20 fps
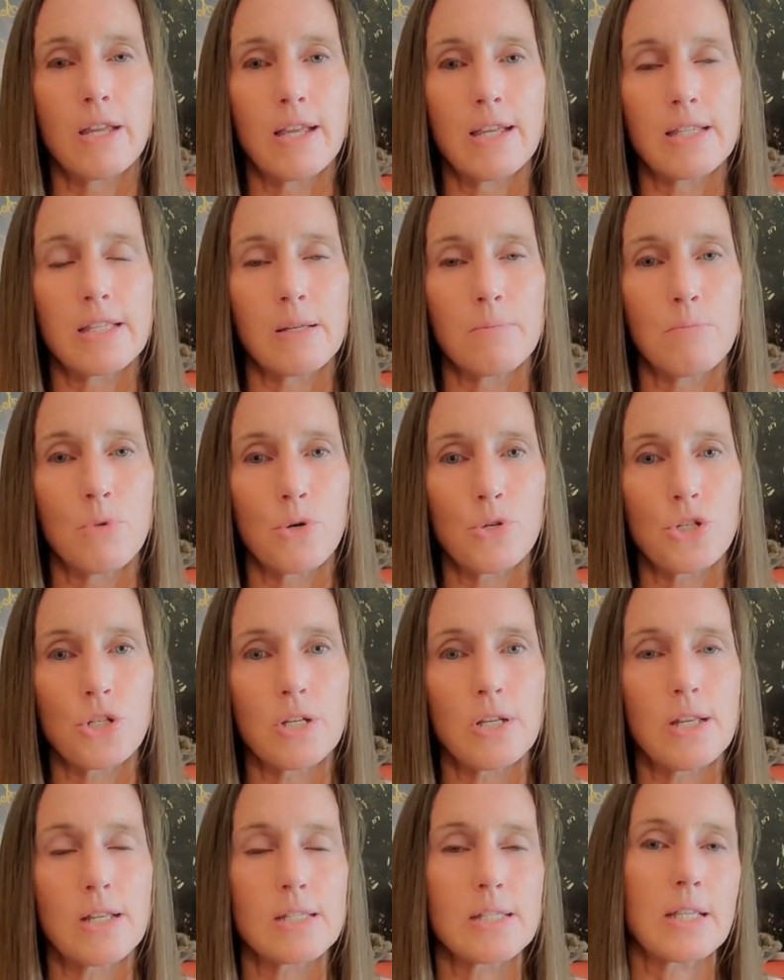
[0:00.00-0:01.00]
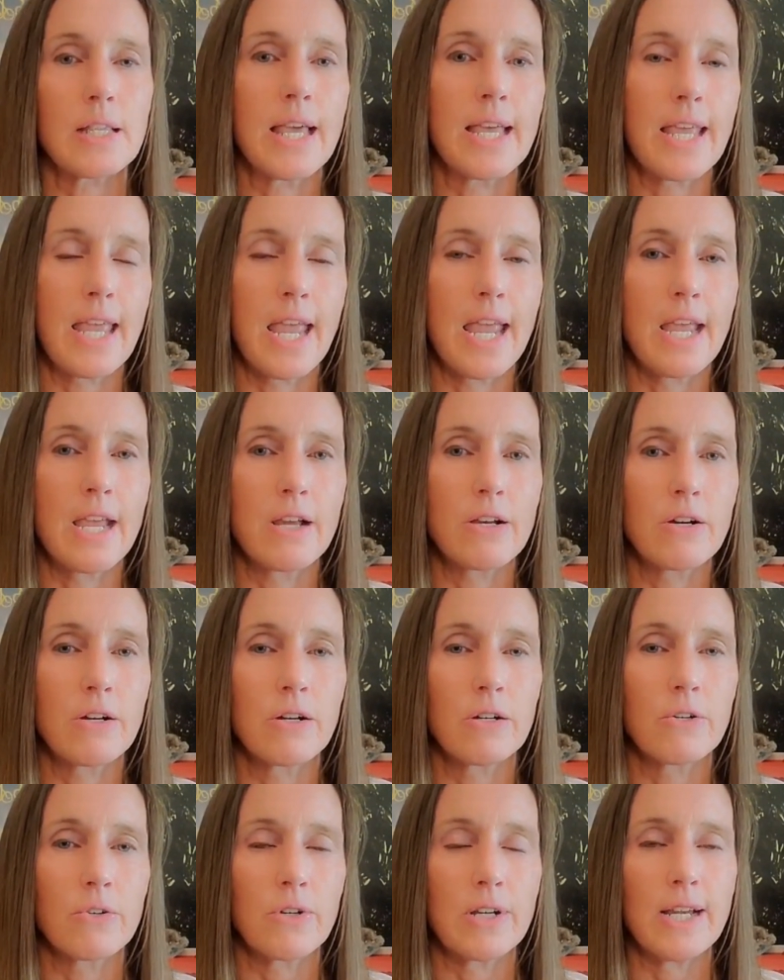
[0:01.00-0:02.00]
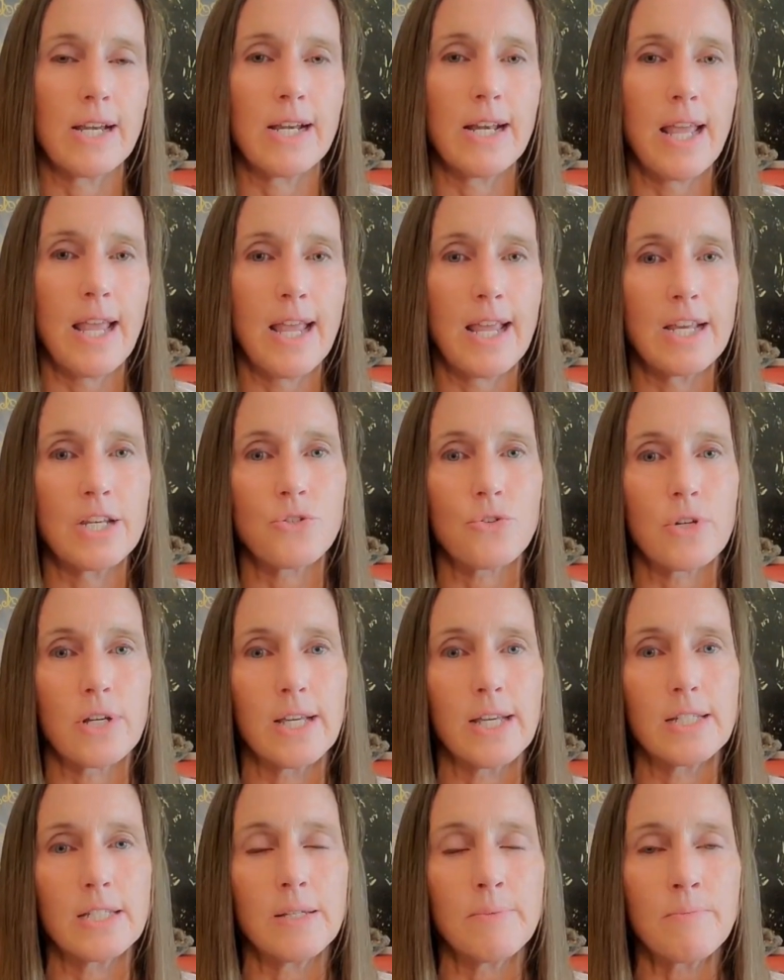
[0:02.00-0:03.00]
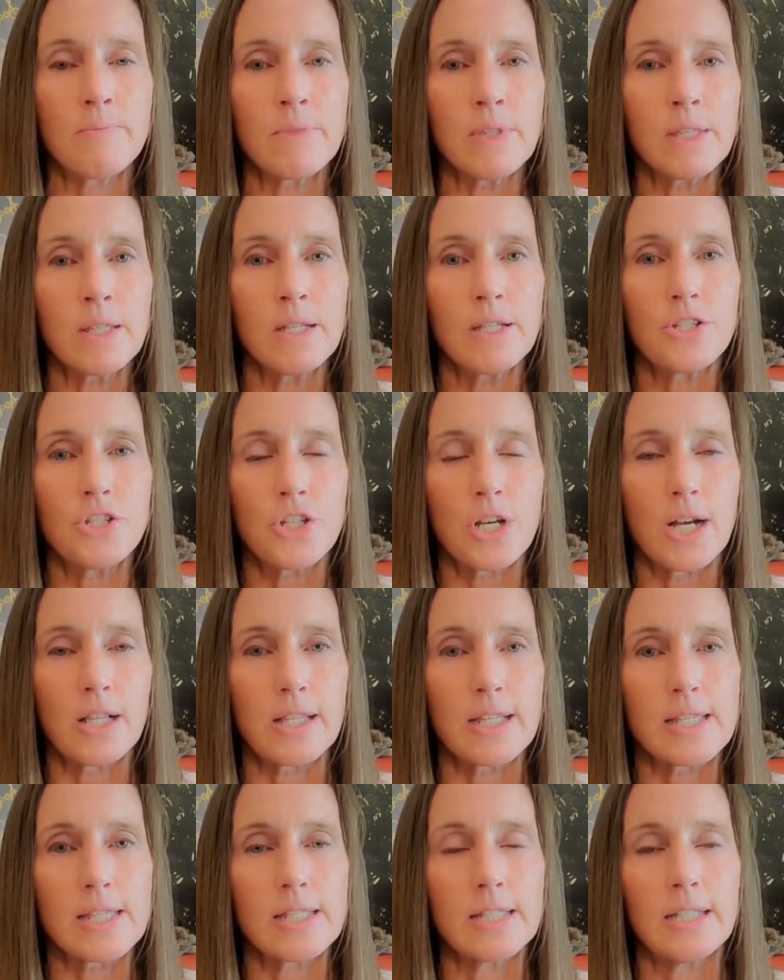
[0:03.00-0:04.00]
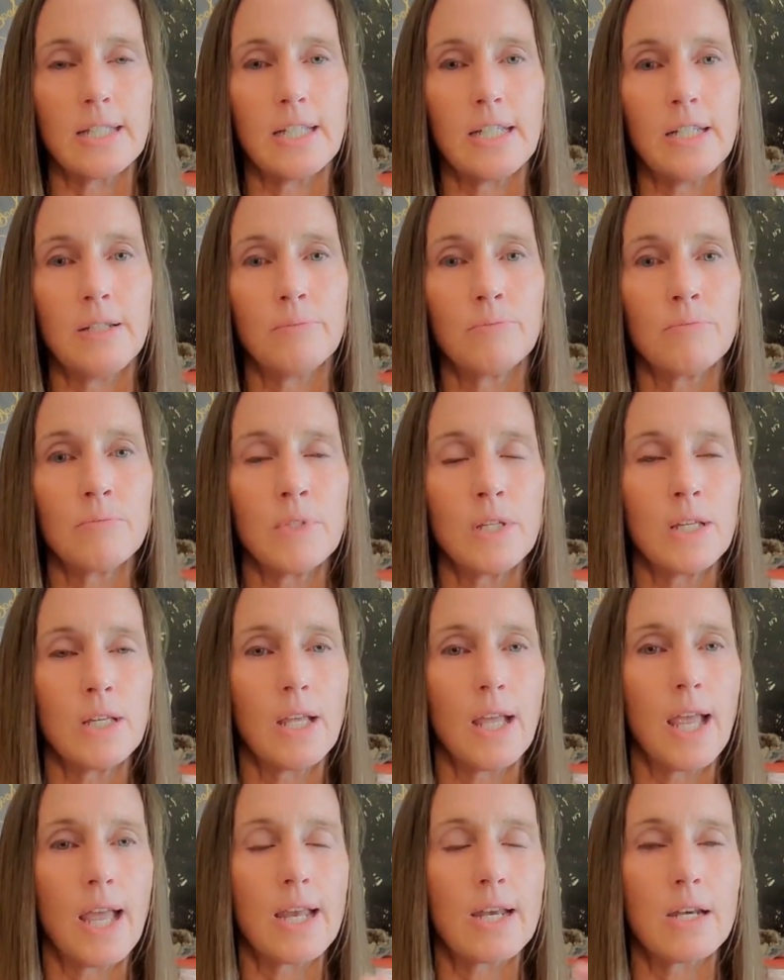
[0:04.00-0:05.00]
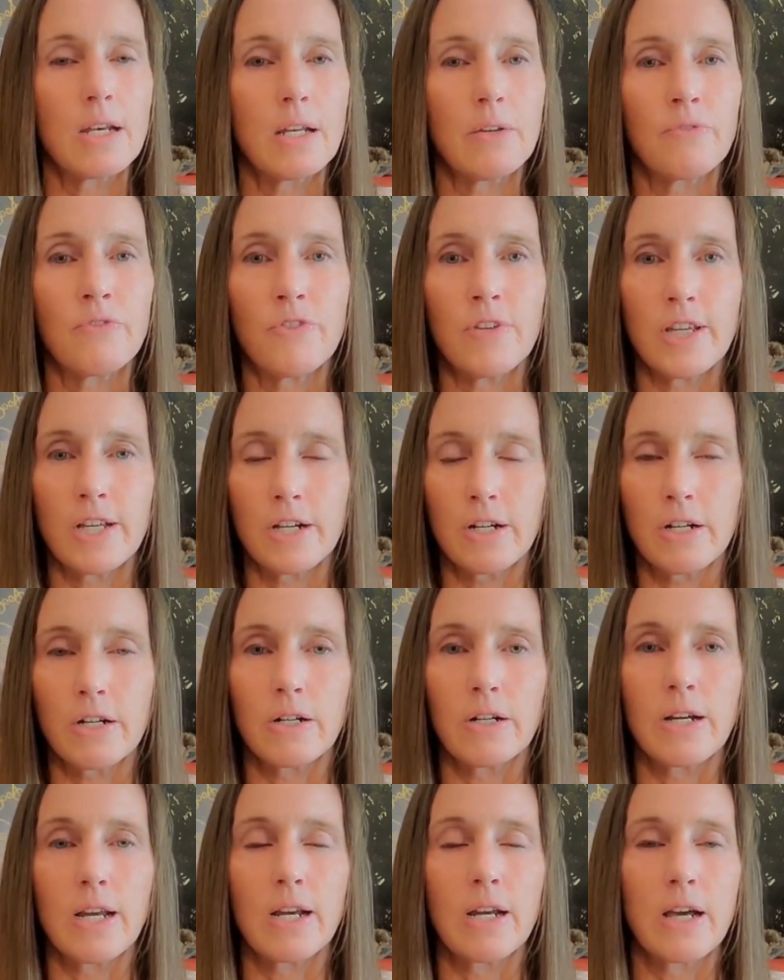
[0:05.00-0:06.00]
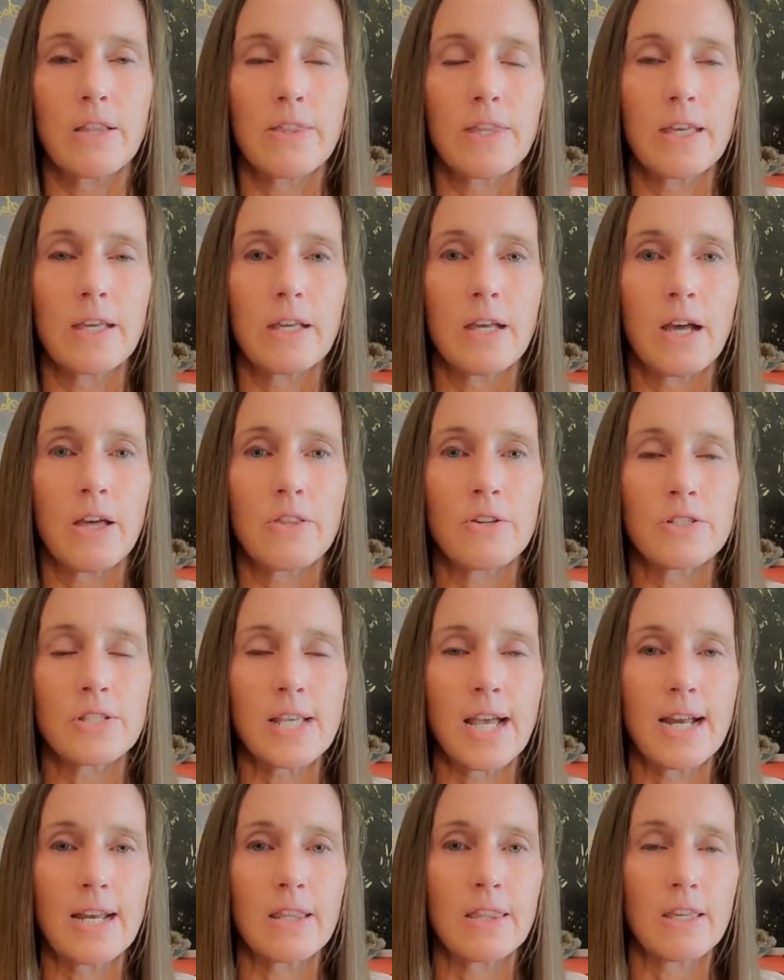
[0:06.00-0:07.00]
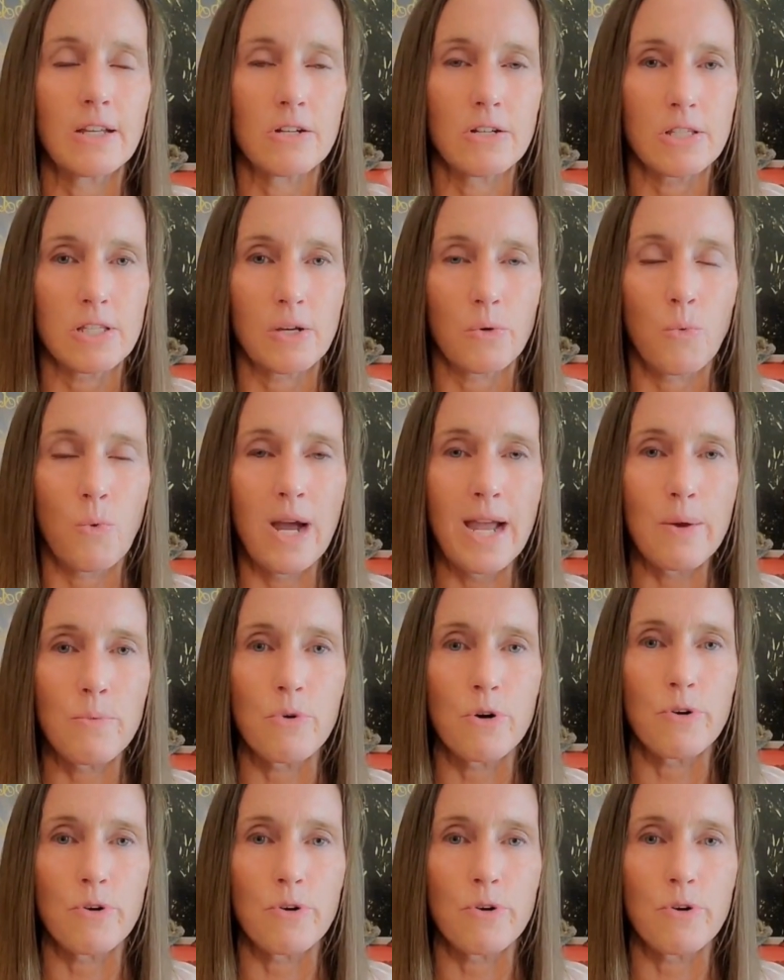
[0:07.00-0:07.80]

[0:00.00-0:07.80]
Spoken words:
is emotions like anger, greed, hatred, jealousy, and fear. And on the other side, there's a white